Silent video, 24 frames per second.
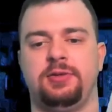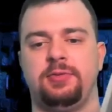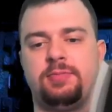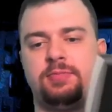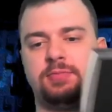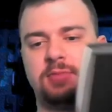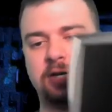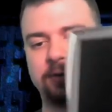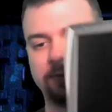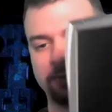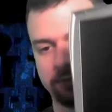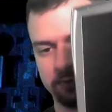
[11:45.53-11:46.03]

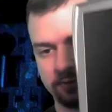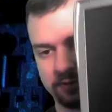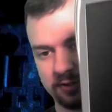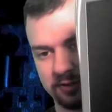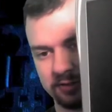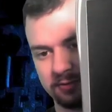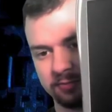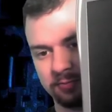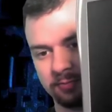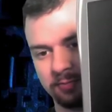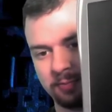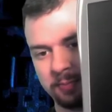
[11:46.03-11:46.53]
Might be able to
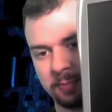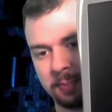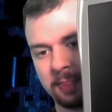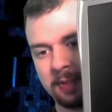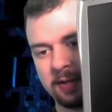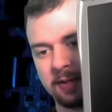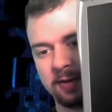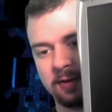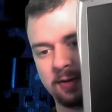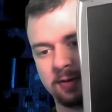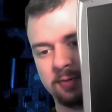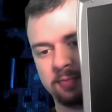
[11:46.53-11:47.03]
tell.
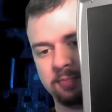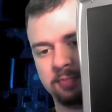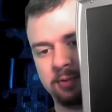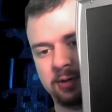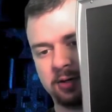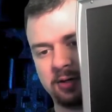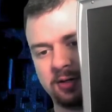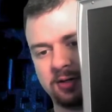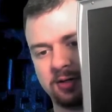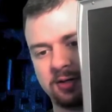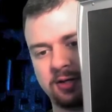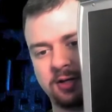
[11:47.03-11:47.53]

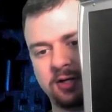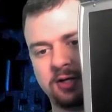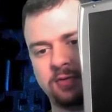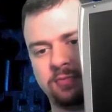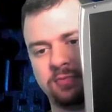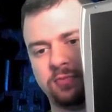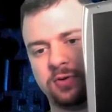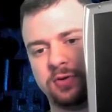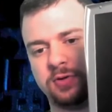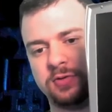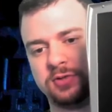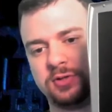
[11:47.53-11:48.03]
But hey,
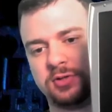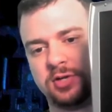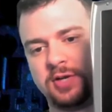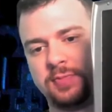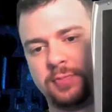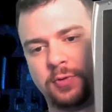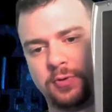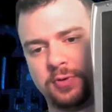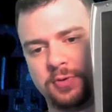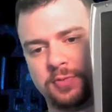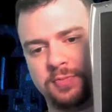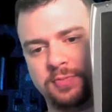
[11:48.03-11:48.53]
there's a
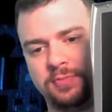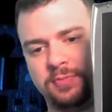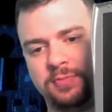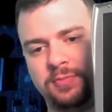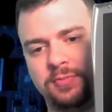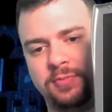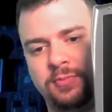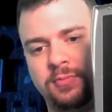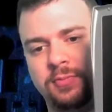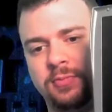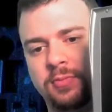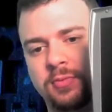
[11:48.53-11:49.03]
keyboard,
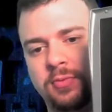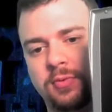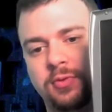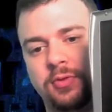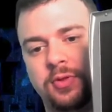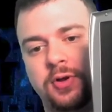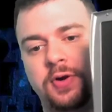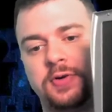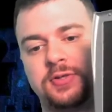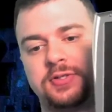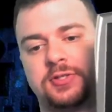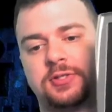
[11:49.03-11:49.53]

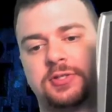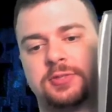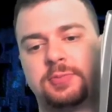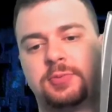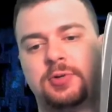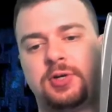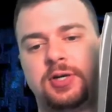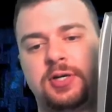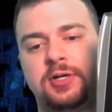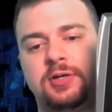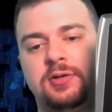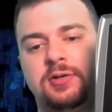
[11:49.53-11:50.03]
there's a
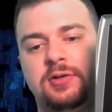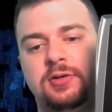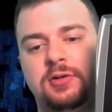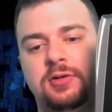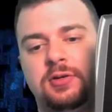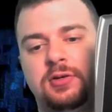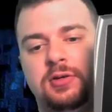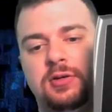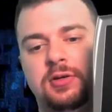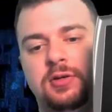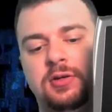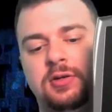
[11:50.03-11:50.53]
display,
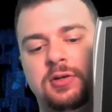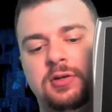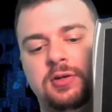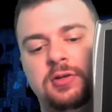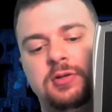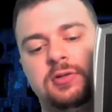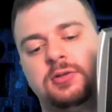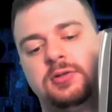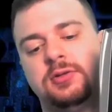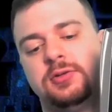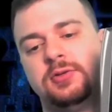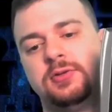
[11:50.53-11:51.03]

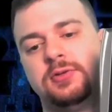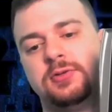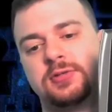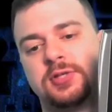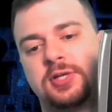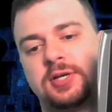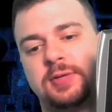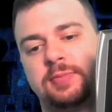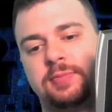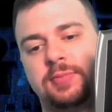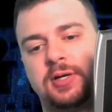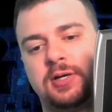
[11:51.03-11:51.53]
there's
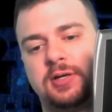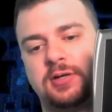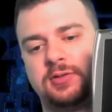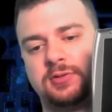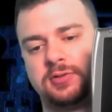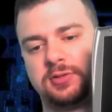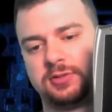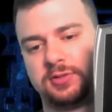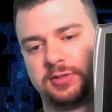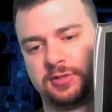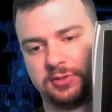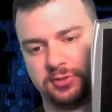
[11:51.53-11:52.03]
a
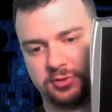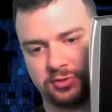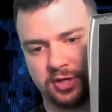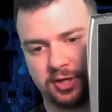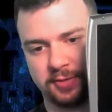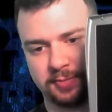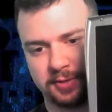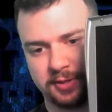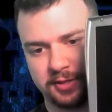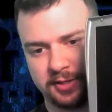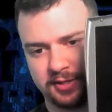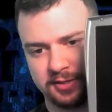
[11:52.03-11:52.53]
mouse, like
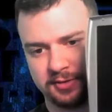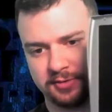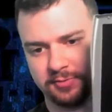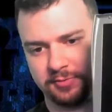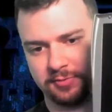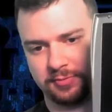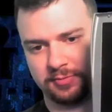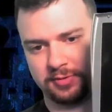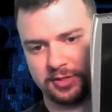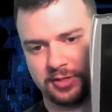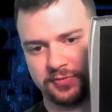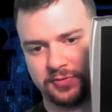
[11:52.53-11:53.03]
trackpad,
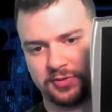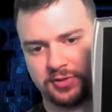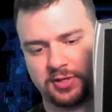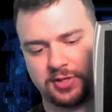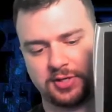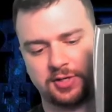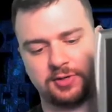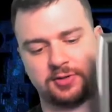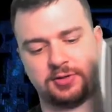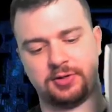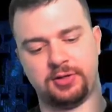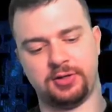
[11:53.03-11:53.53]

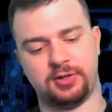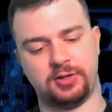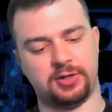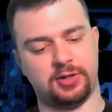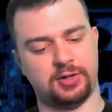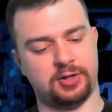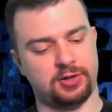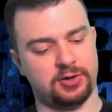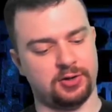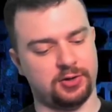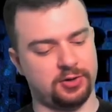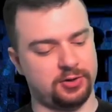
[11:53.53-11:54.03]
everything.
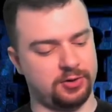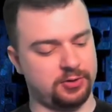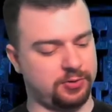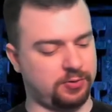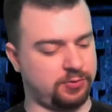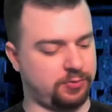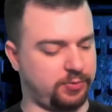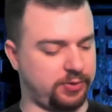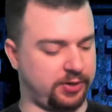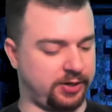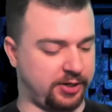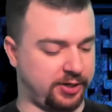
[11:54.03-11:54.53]

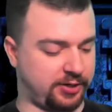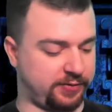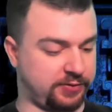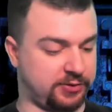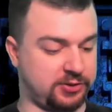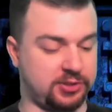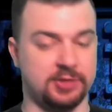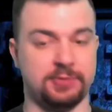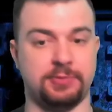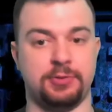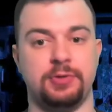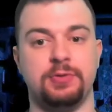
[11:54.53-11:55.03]
We have a
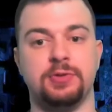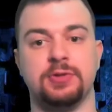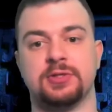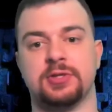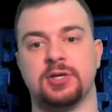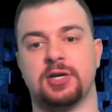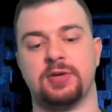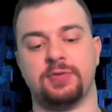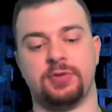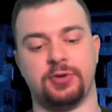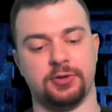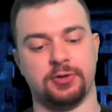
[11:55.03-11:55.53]
CPU
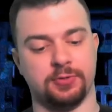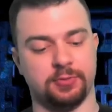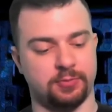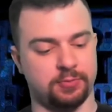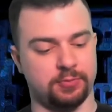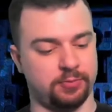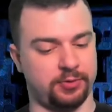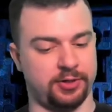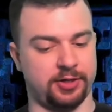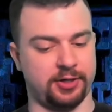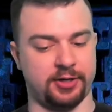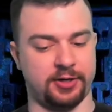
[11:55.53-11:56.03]
inside of here.
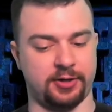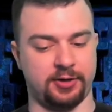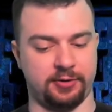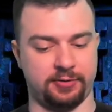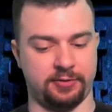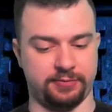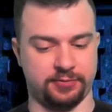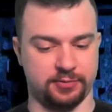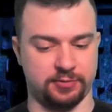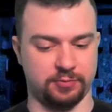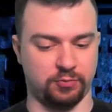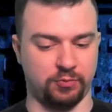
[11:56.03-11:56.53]
We
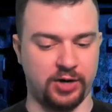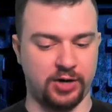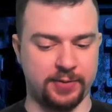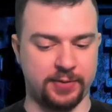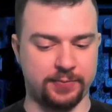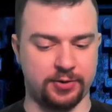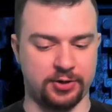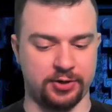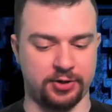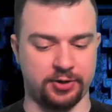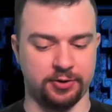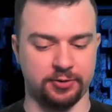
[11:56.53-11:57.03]
have some RAM
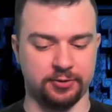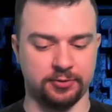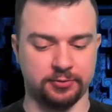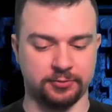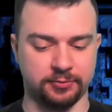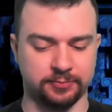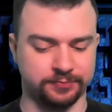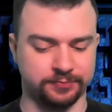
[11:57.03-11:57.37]
in here.